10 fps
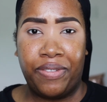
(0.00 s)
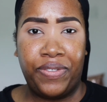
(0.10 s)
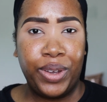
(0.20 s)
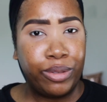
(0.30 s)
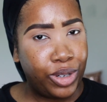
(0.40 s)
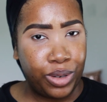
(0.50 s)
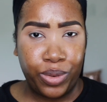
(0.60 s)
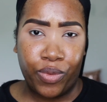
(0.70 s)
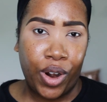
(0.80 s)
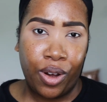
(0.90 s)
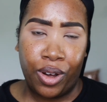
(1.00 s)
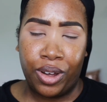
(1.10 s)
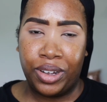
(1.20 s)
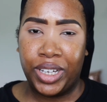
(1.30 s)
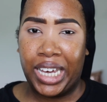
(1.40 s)
filtered
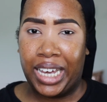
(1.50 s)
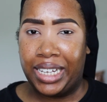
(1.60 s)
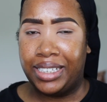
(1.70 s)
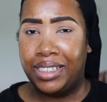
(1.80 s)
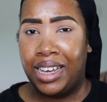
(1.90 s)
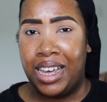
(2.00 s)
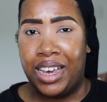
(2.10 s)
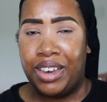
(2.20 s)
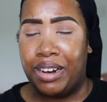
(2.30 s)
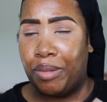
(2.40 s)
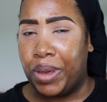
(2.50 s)
wrong, and, you know,